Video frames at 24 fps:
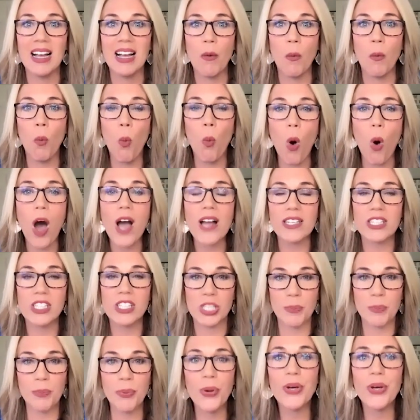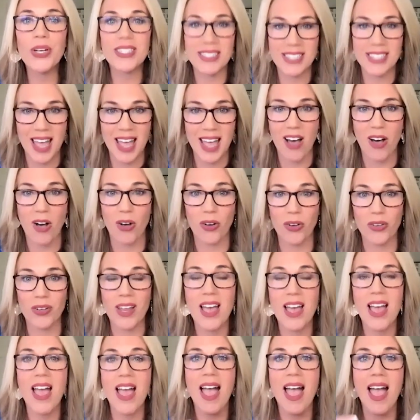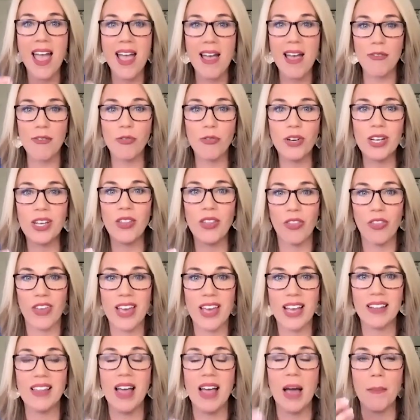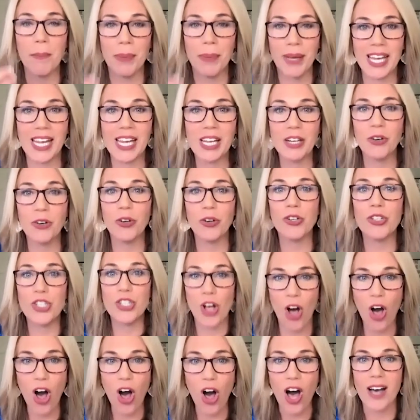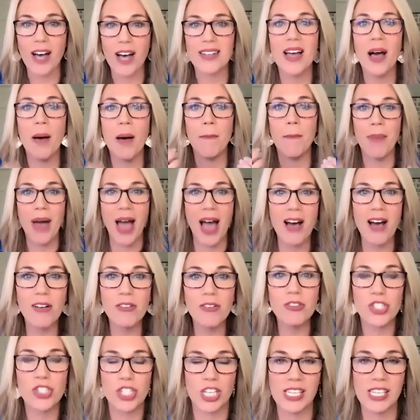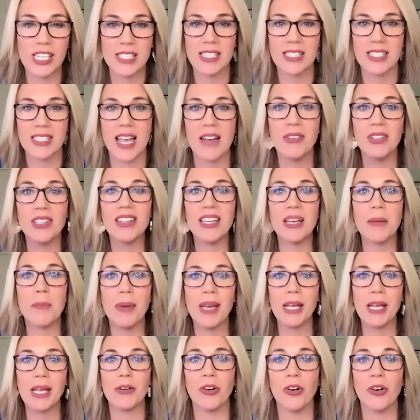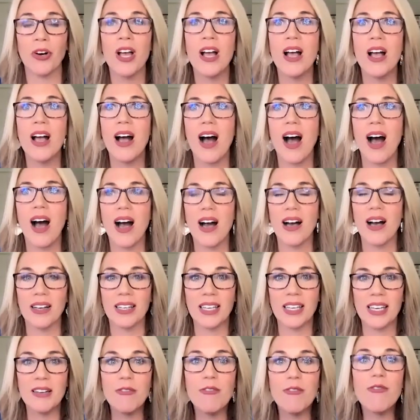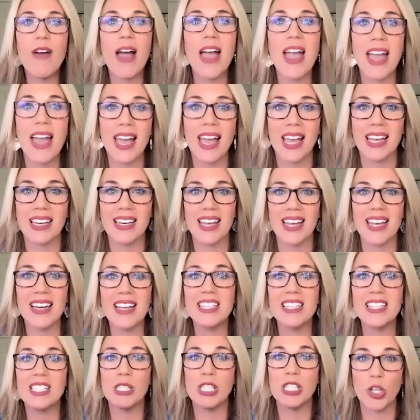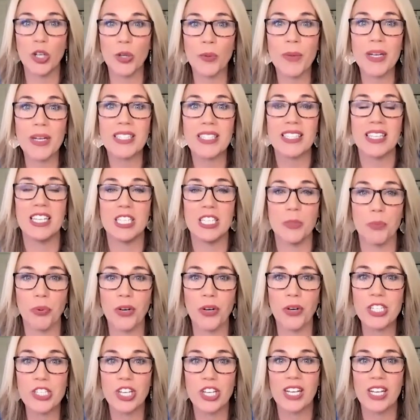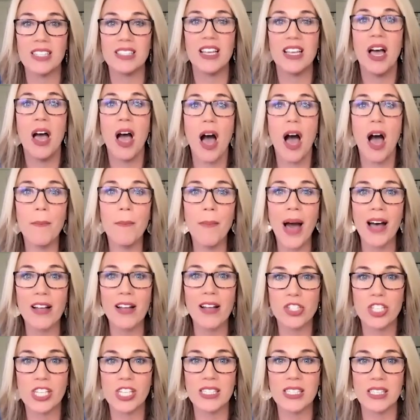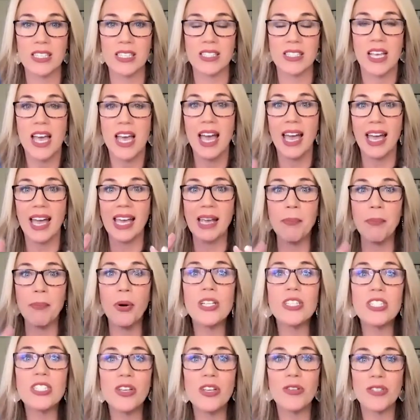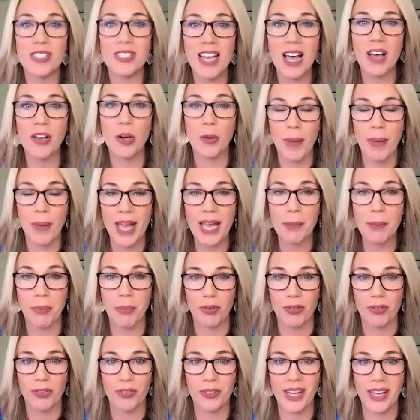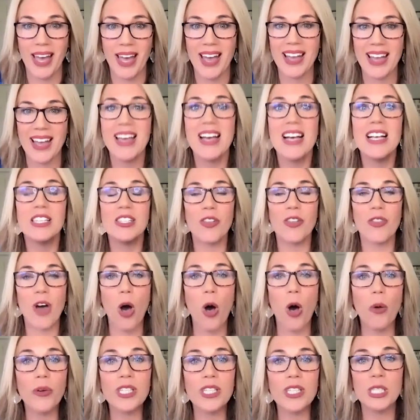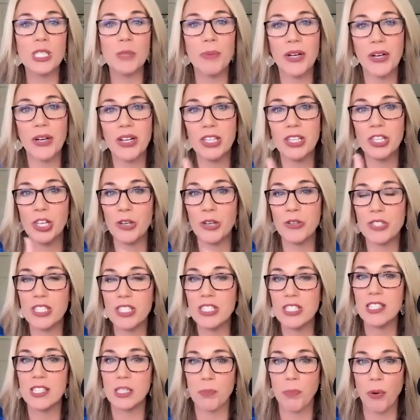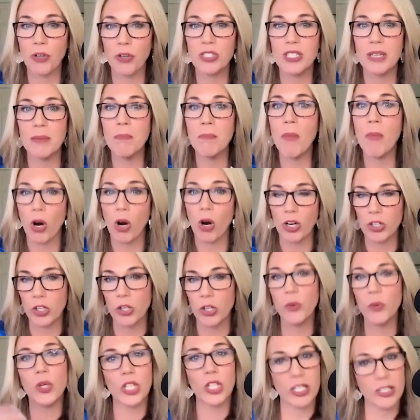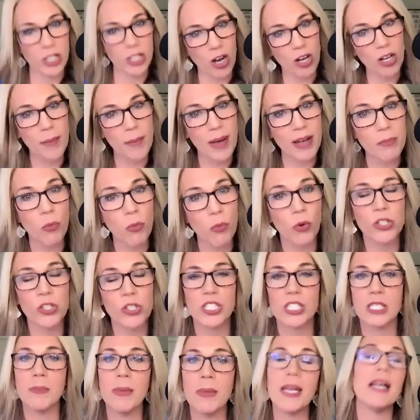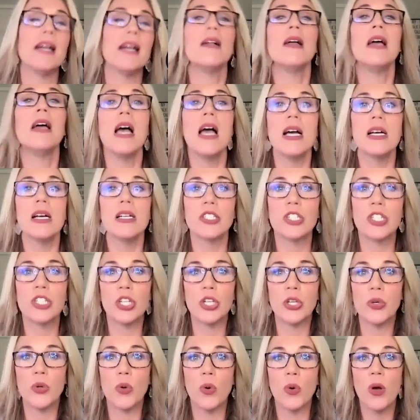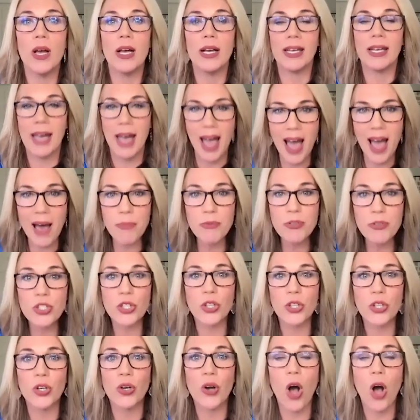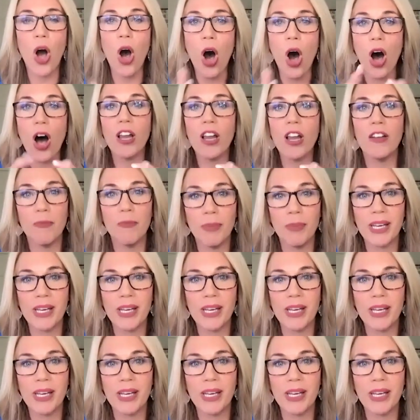wants to put down everything that Peter taught about Jesus, everything Peter uh, conveyed in his sermons and his preachings about Jesus, he puts those down on paper. Okay. So the Holy Spirit uses this person, Mark, who we're going to talk about more in just a minute, to capture all of